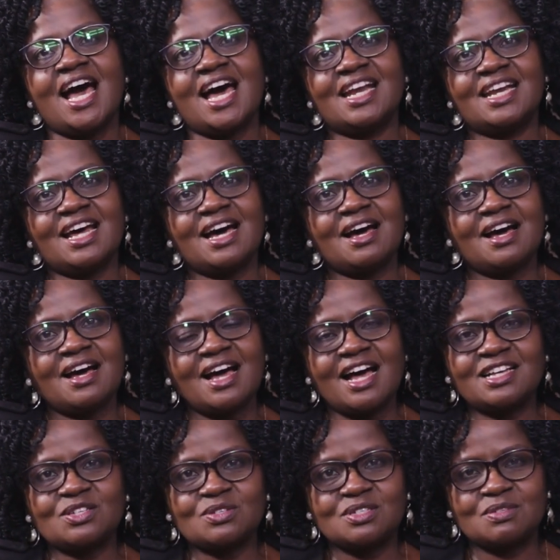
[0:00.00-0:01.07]
And uh,
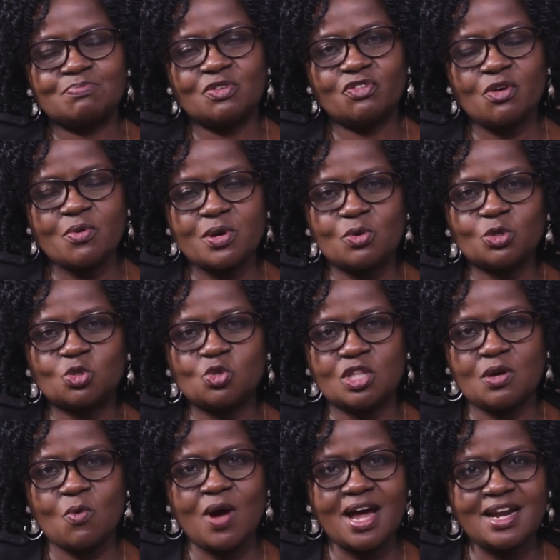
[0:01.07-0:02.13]
as before we go to
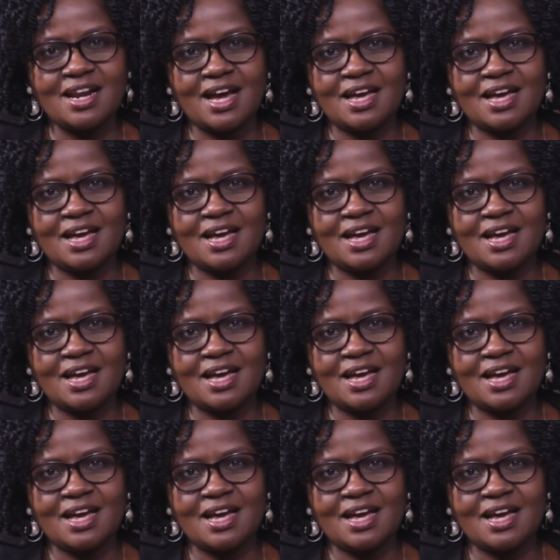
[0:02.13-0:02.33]
the word,